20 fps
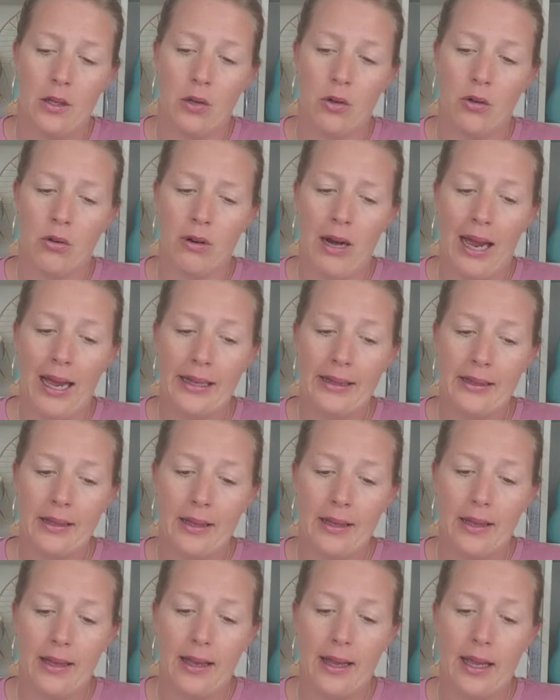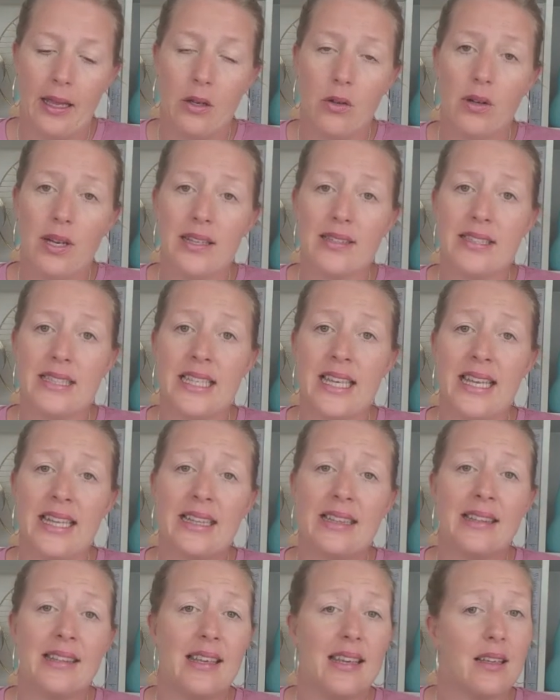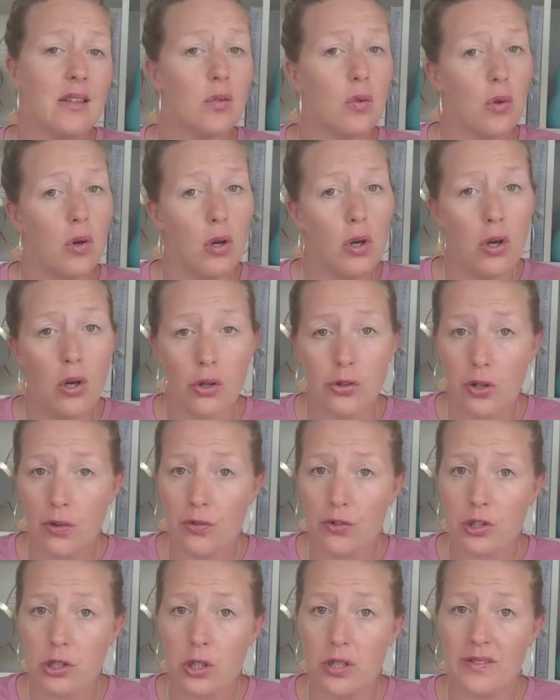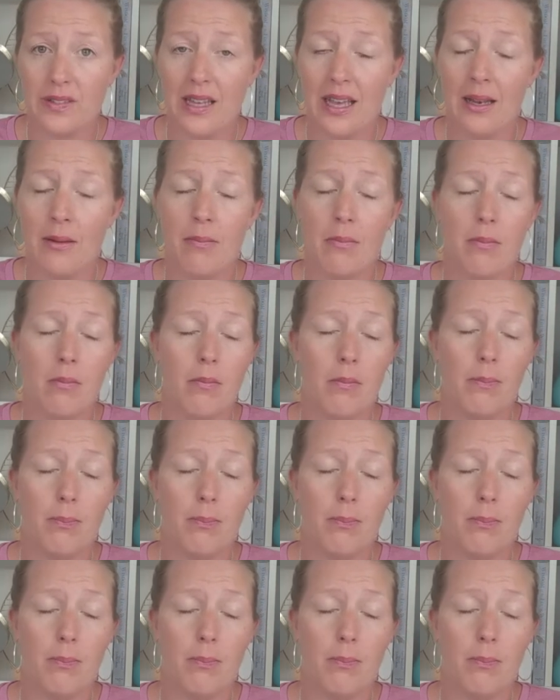All right, and honestly, it takes a lot of trust and